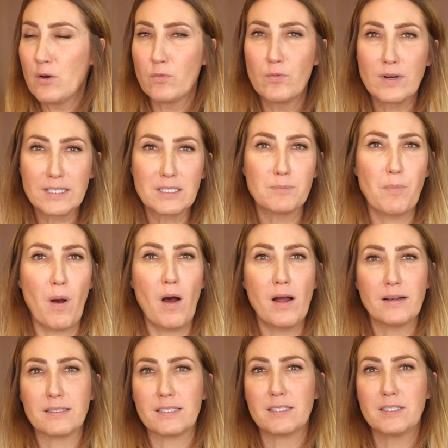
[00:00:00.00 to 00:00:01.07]

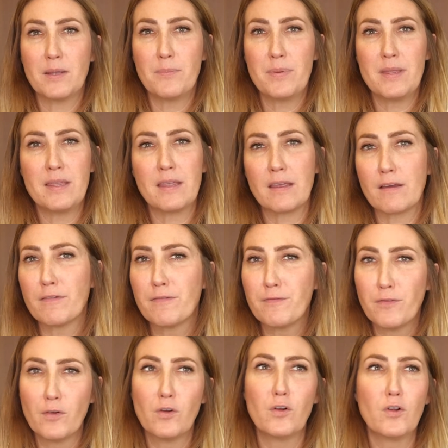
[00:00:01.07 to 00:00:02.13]
response to being
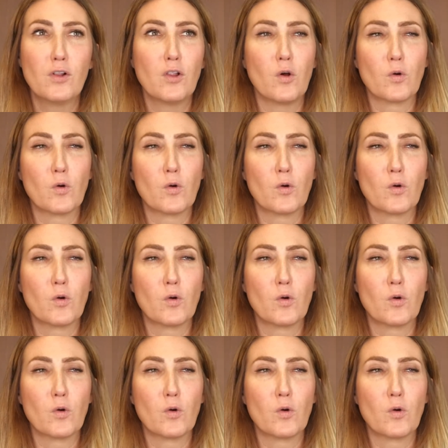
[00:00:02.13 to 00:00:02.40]
full